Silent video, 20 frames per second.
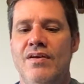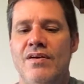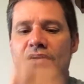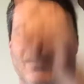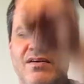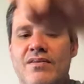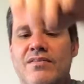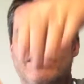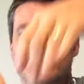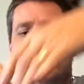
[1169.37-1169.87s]

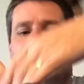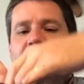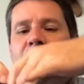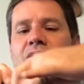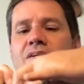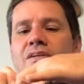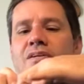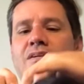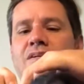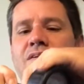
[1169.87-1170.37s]
oh,
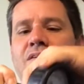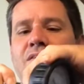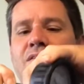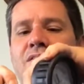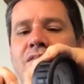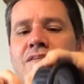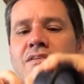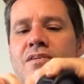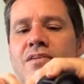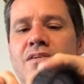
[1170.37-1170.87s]

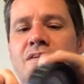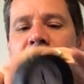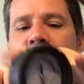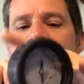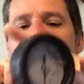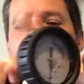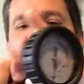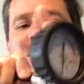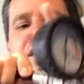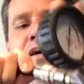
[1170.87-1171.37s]

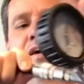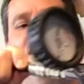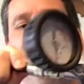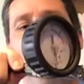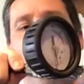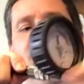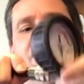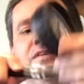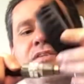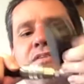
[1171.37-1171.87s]
how do I
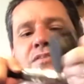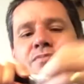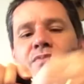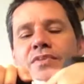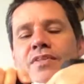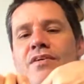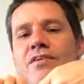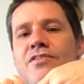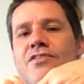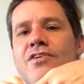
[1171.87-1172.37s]
do this
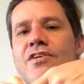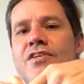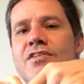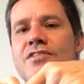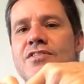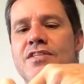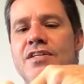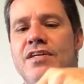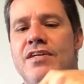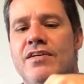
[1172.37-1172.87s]
so you can
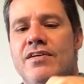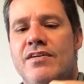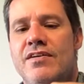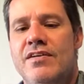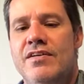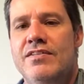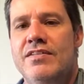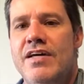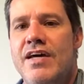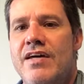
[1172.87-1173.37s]
see it,
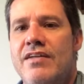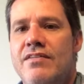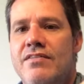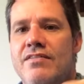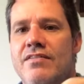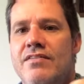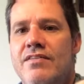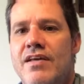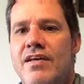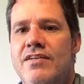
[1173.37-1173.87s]
is that
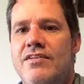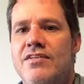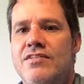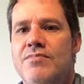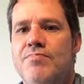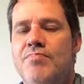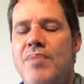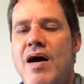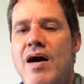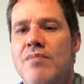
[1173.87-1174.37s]
it
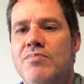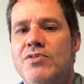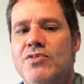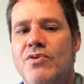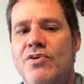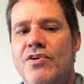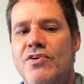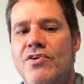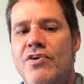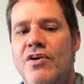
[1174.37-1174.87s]
just pops
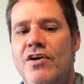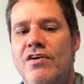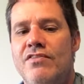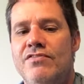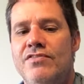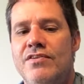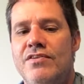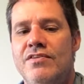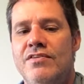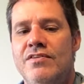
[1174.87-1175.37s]
on and
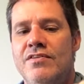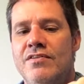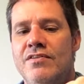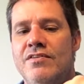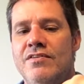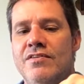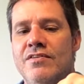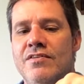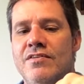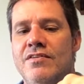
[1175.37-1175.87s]
off.
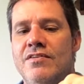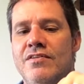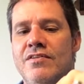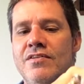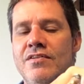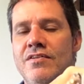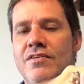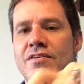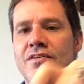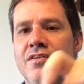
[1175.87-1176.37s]

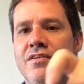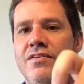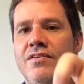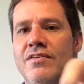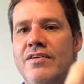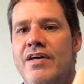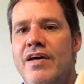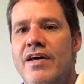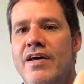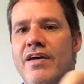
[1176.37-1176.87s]

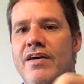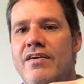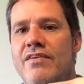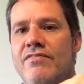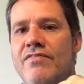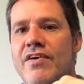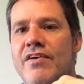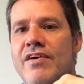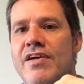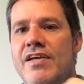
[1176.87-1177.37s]
Okay,
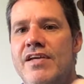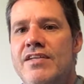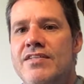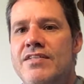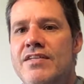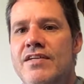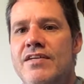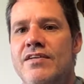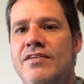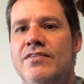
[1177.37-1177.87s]
very
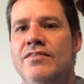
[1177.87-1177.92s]
easy.